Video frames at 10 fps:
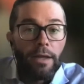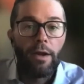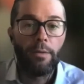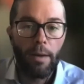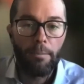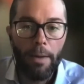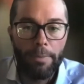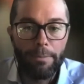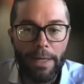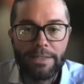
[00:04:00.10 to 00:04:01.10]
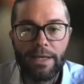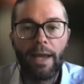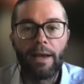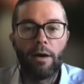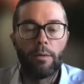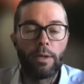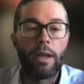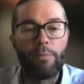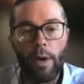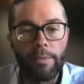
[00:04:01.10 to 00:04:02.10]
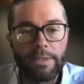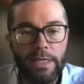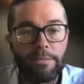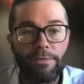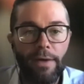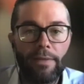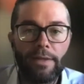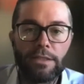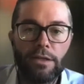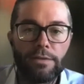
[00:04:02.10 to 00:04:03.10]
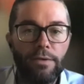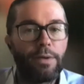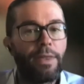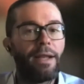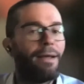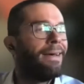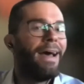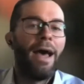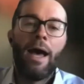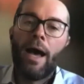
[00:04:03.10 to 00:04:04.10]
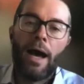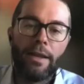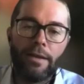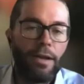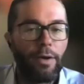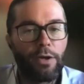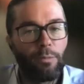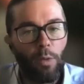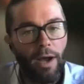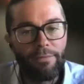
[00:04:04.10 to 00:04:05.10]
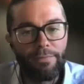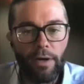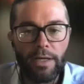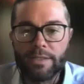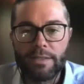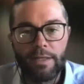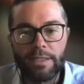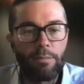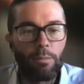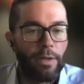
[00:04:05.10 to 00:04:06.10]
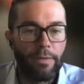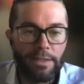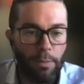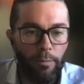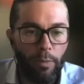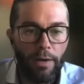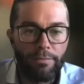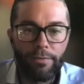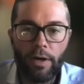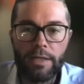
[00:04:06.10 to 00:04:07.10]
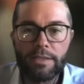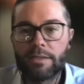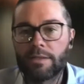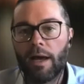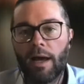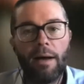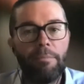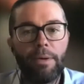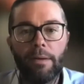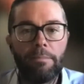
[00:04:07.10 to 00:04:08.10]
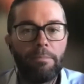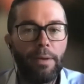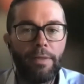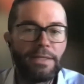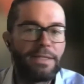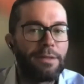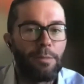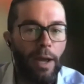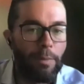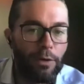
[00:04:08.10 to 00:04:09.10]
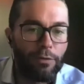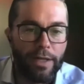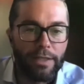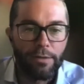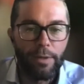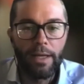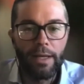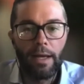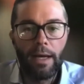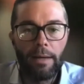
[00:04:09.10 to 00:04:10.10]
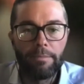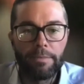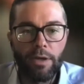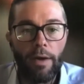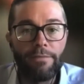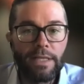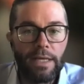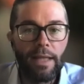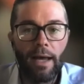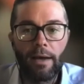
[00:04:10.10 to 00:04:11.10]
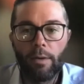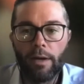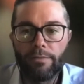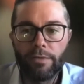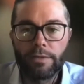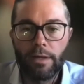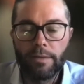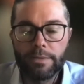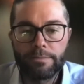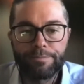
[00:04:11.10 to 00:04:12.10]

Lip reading: it might be me saying, oh, well, I've worked with teams that found this useful, and they're like, it couldn't work for us. This won't work for us, but this is the way we already do it. So I've seen that quite a few times.